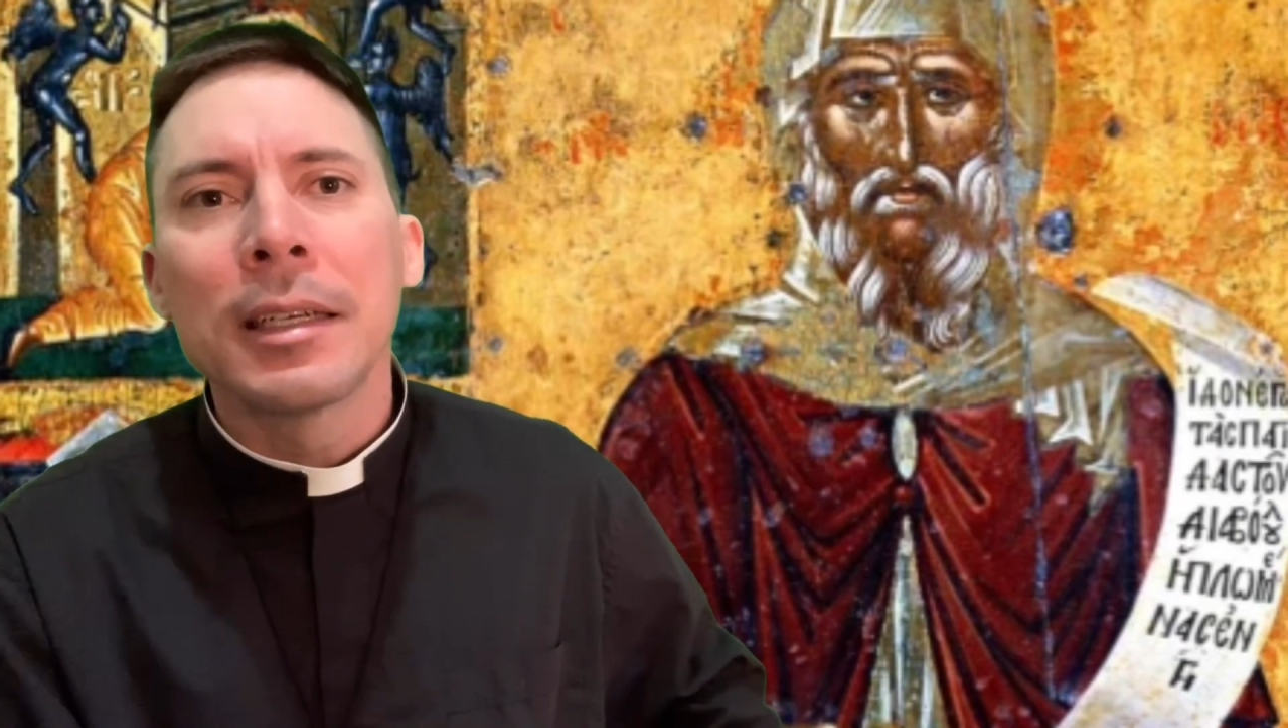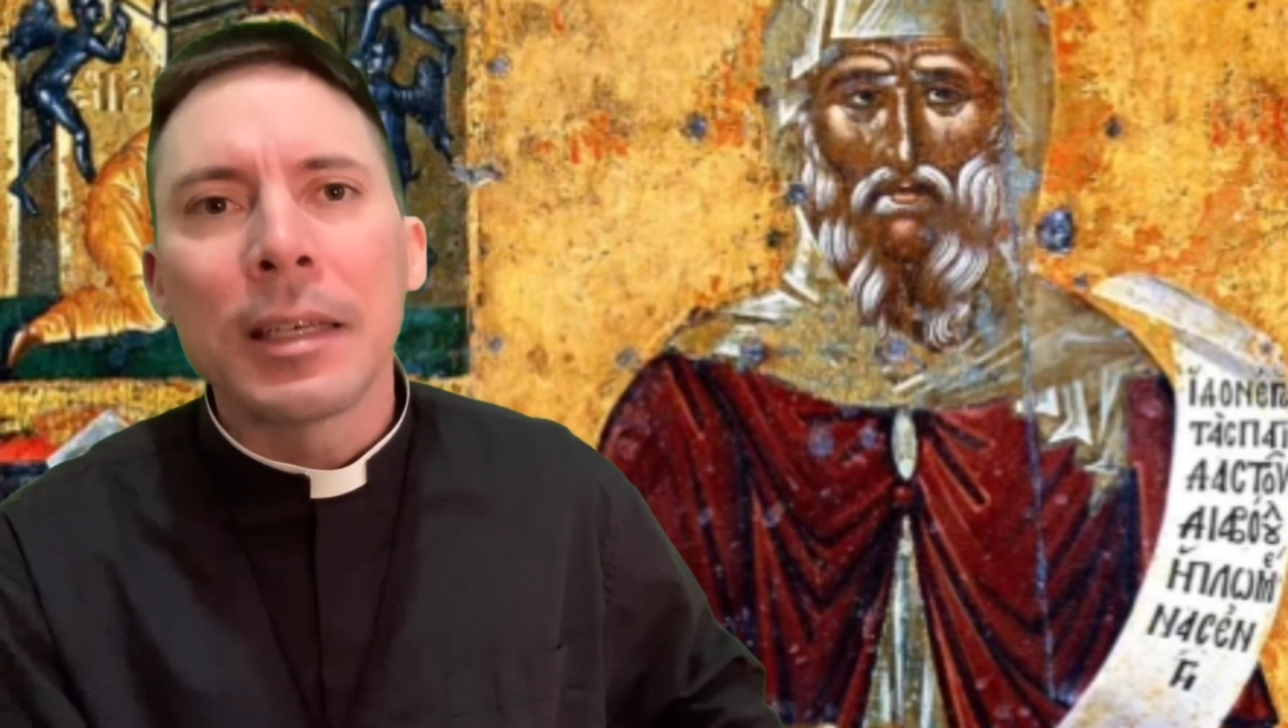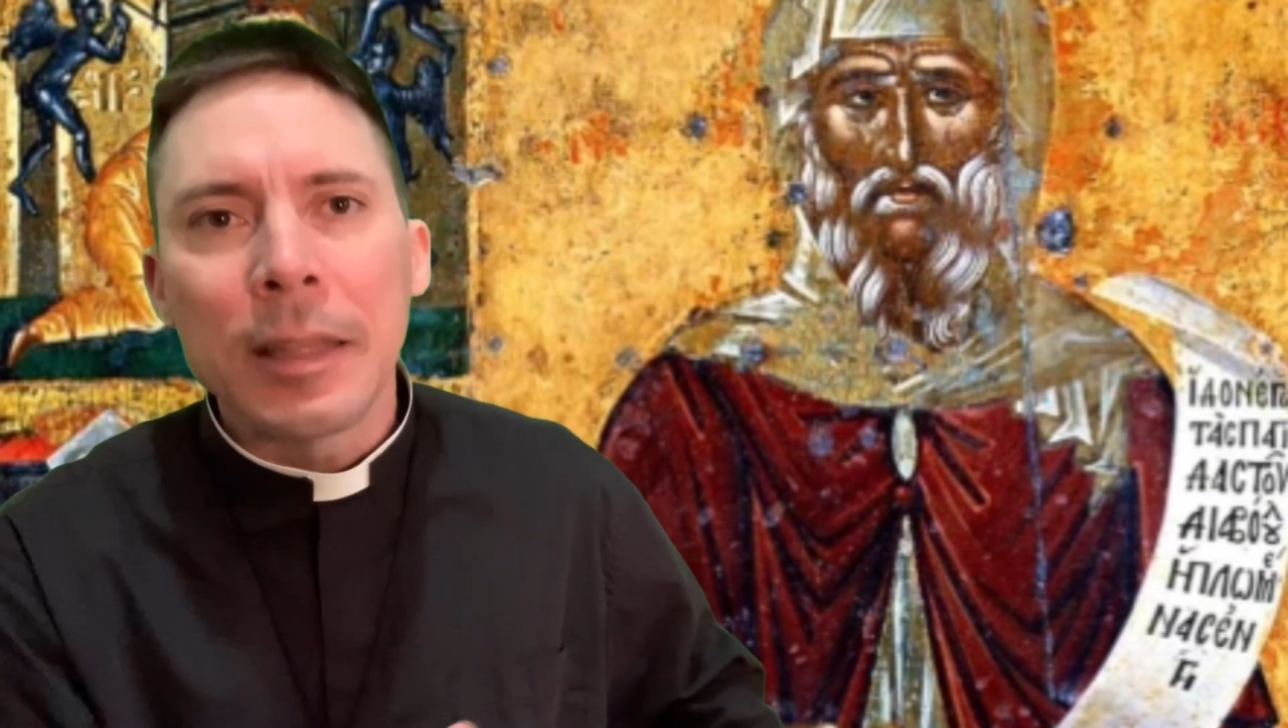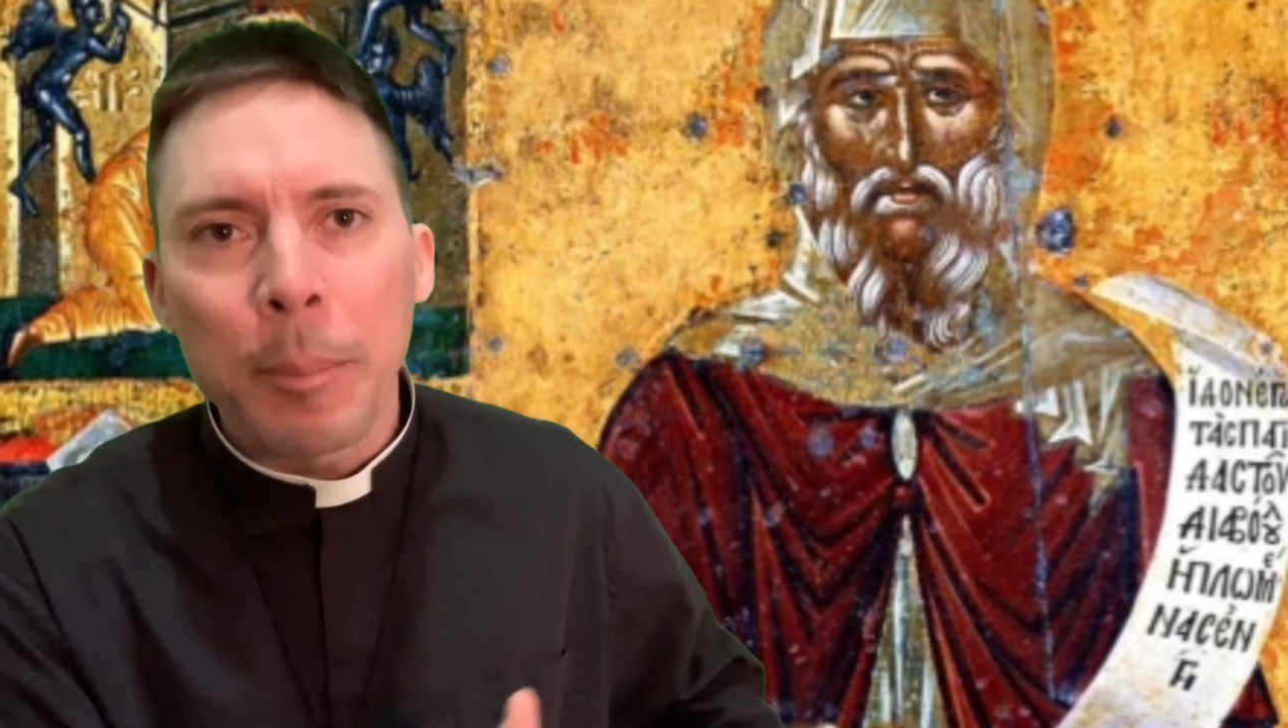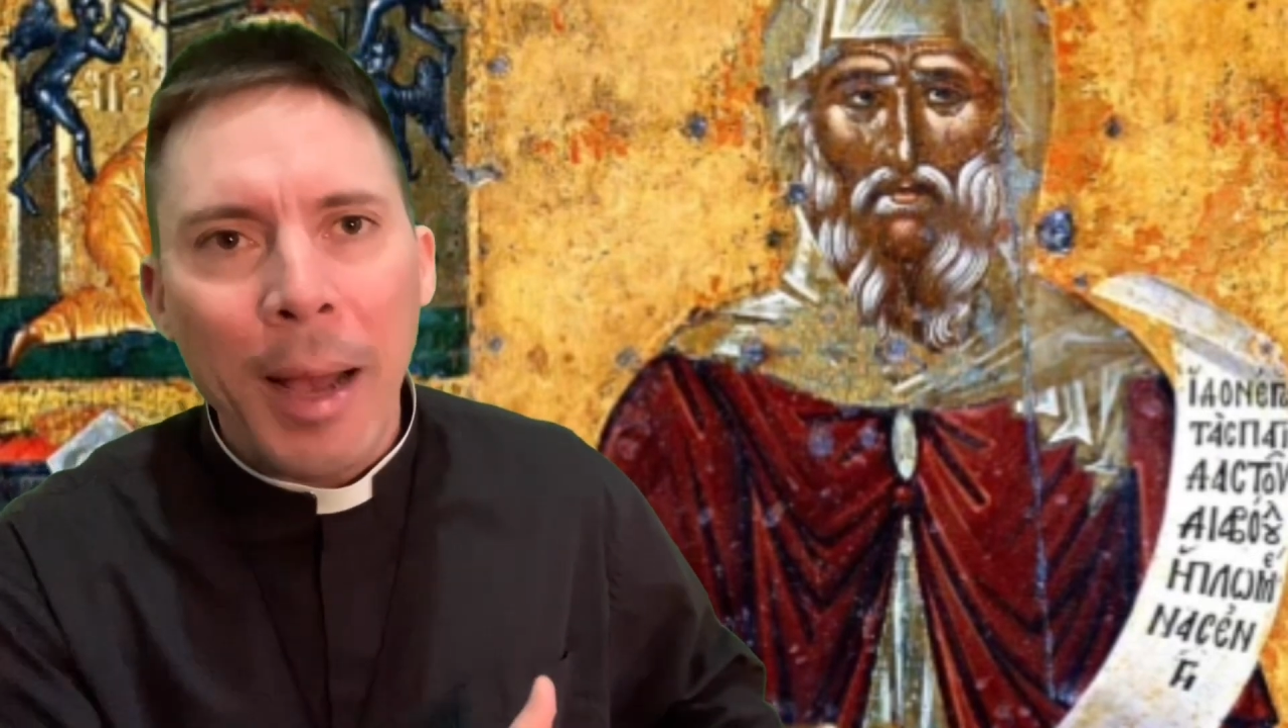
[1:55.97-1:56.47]

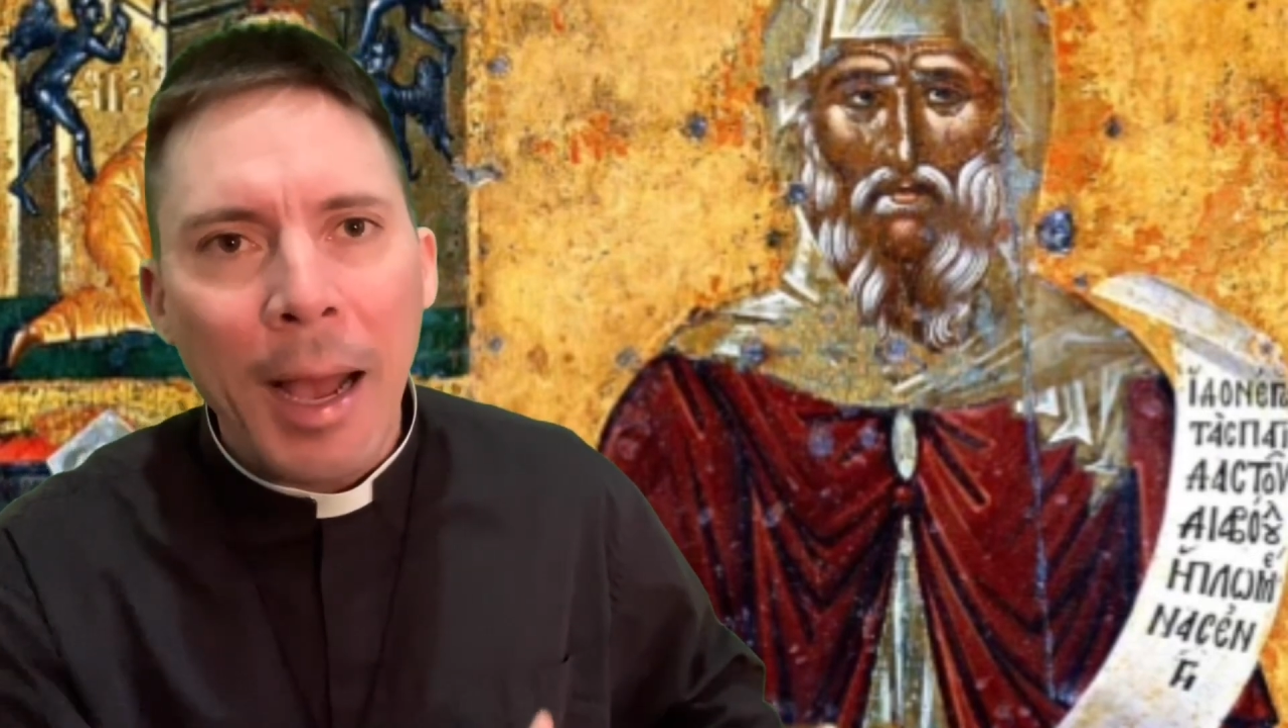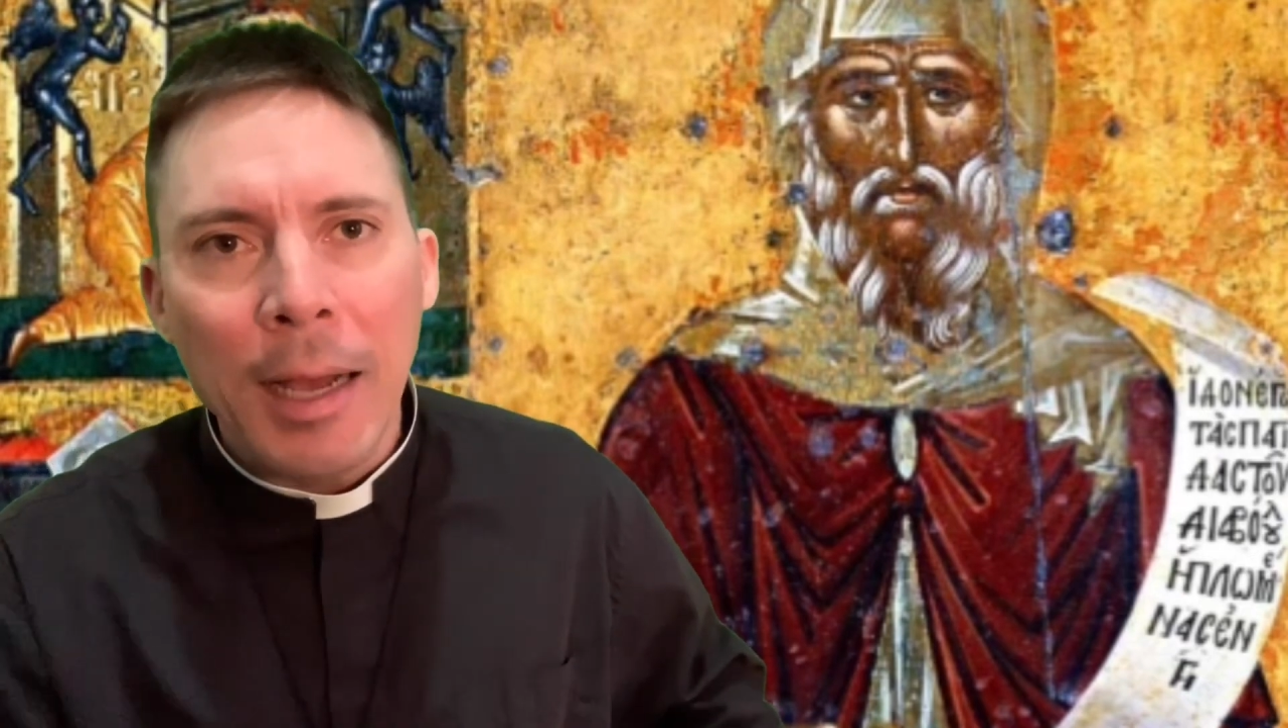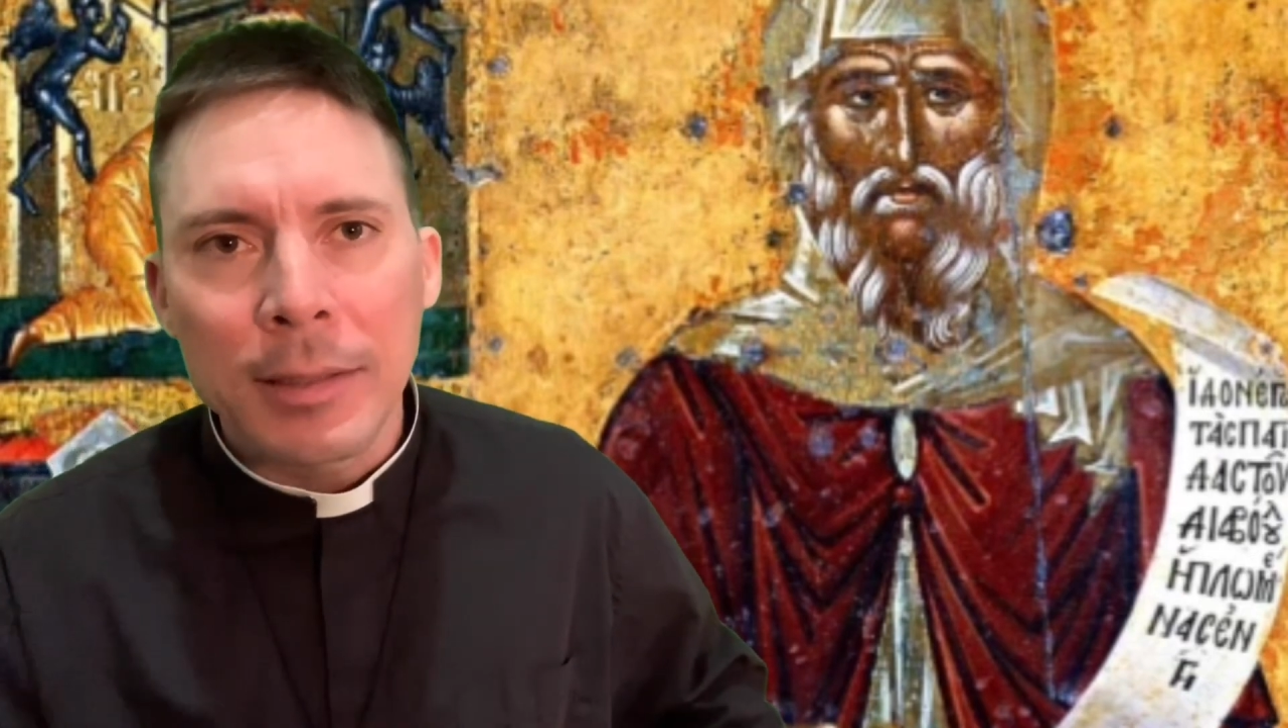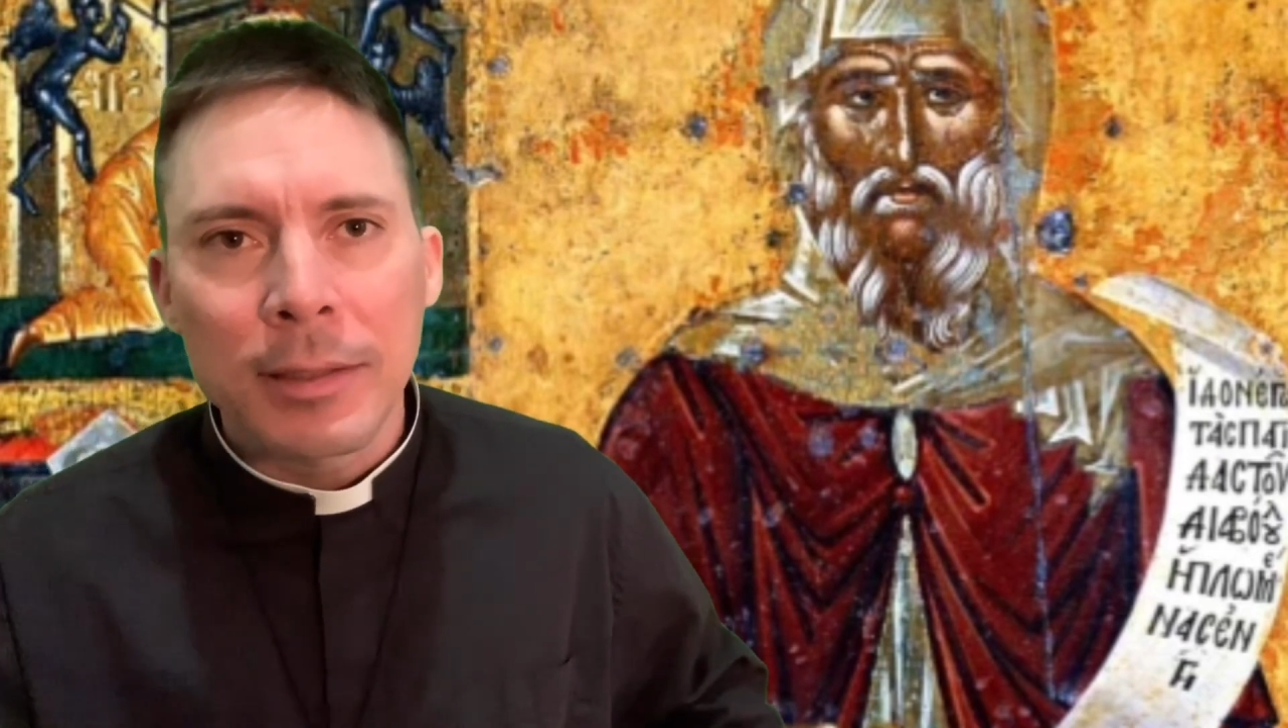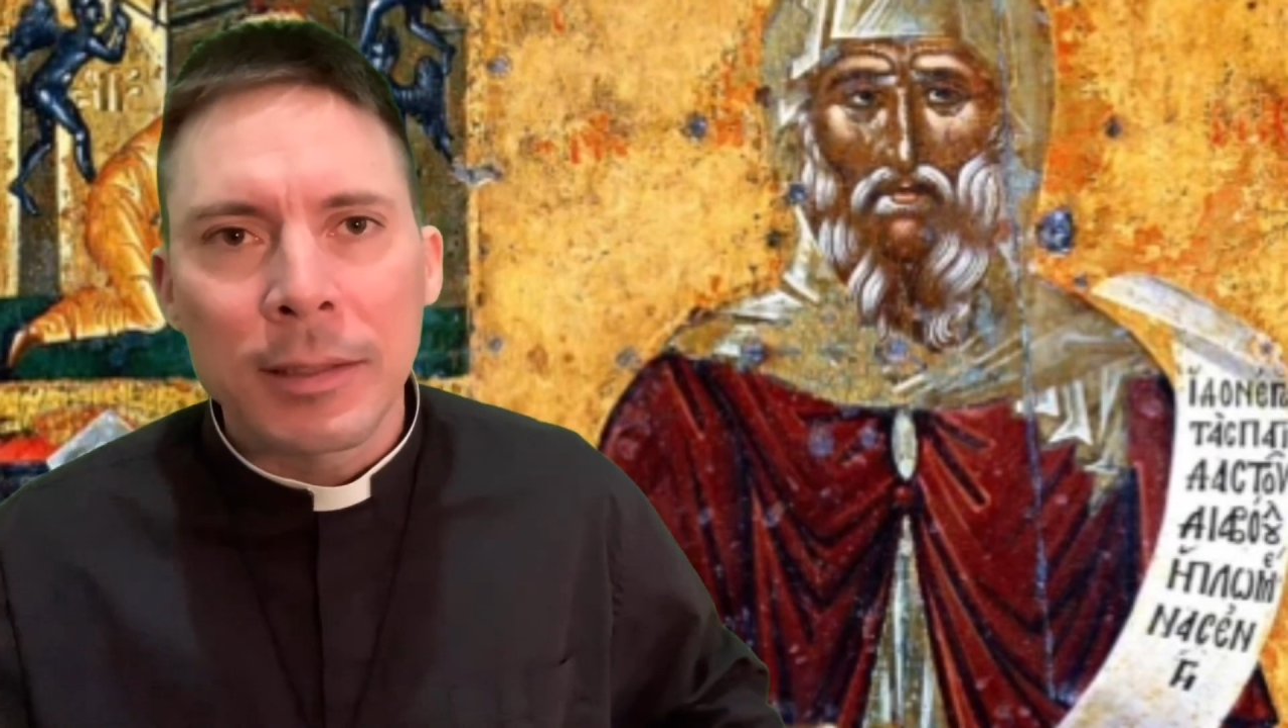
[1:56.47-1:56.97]
the
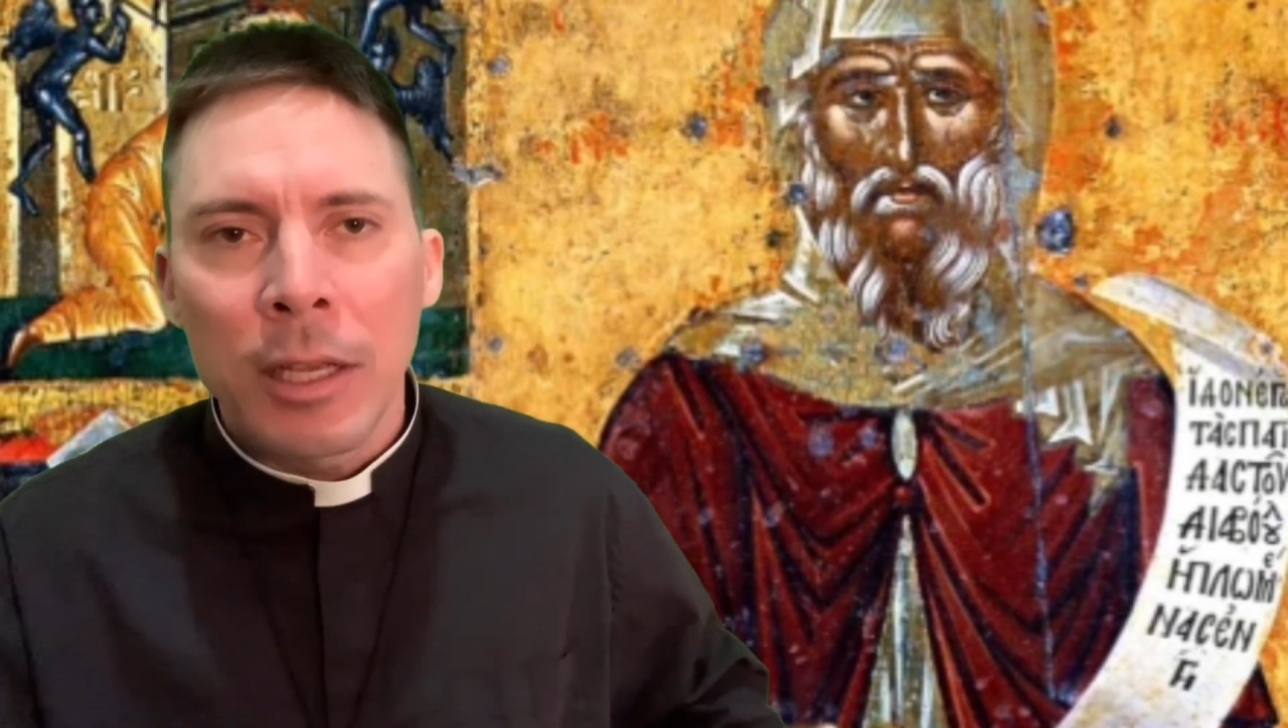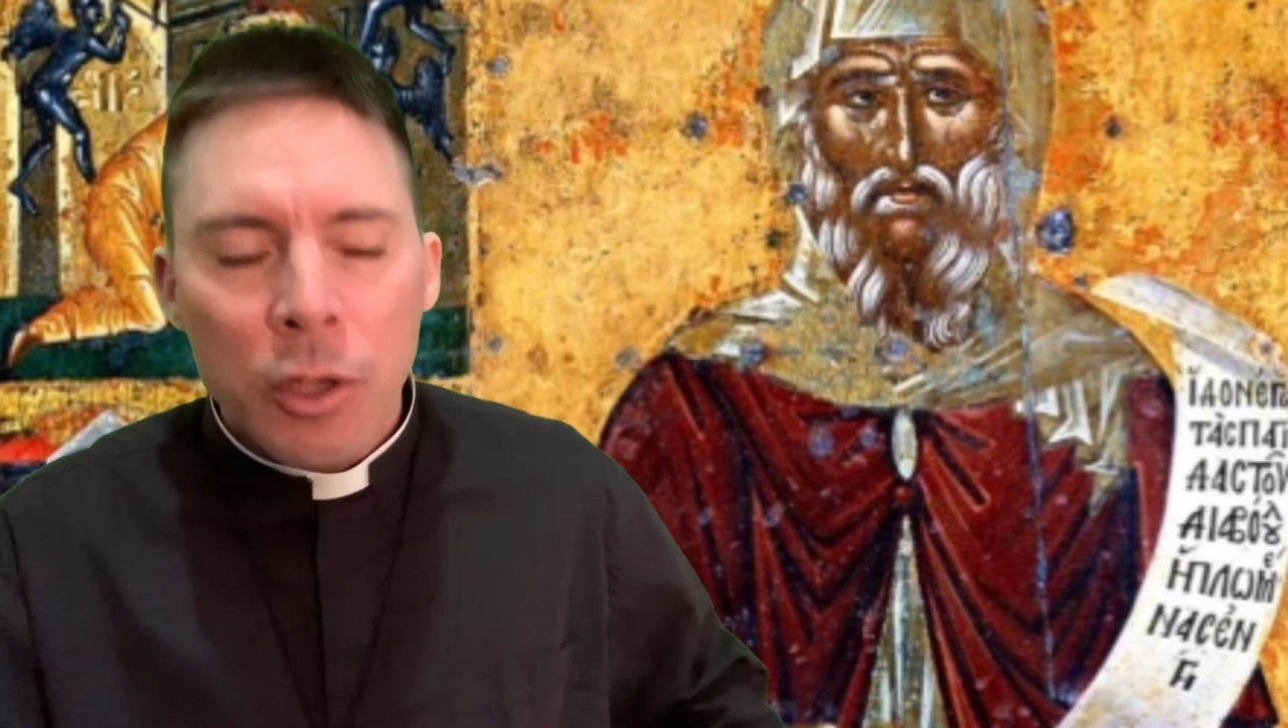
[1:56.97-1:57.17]
past.